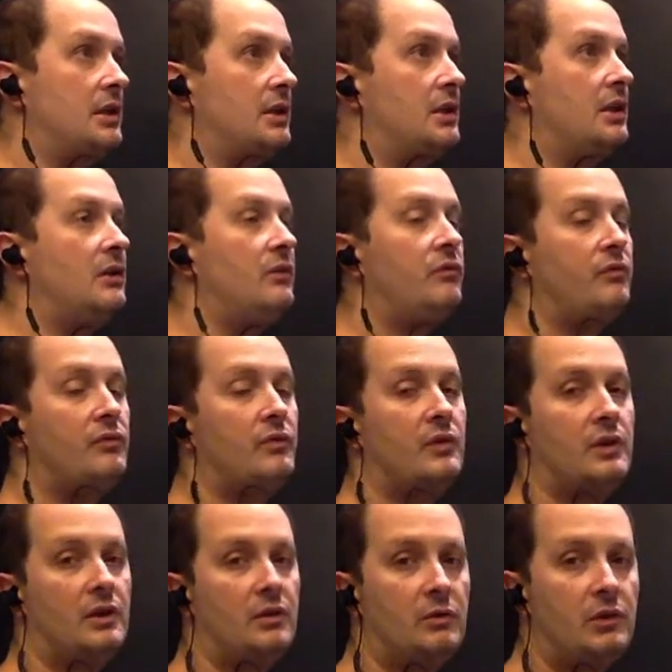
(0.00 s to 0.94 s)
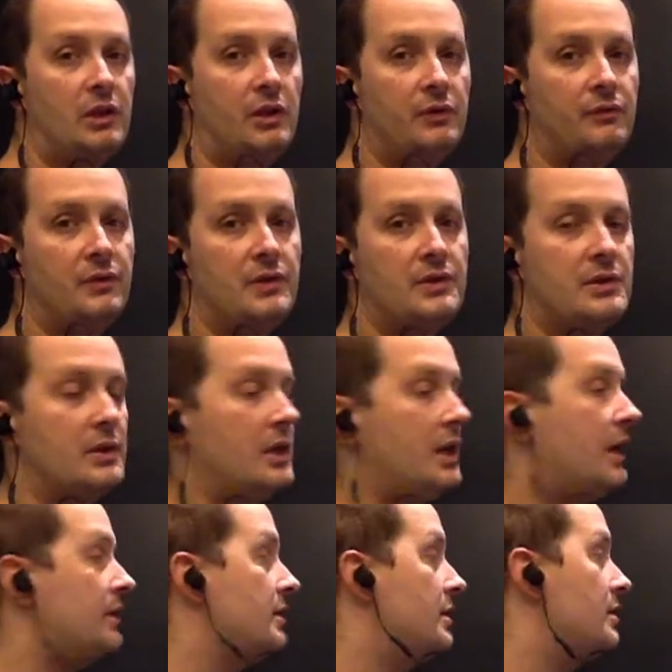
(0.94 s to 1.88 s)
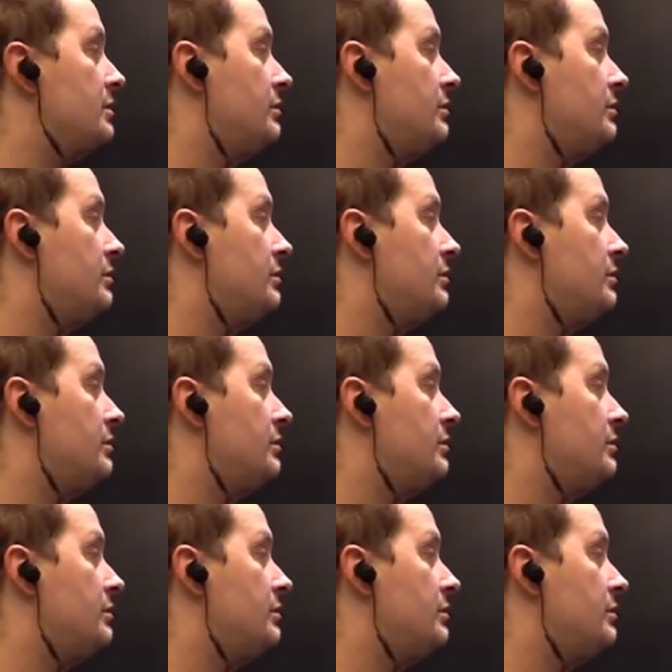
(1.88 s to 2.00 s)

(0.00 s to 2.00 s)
if and only if it's connected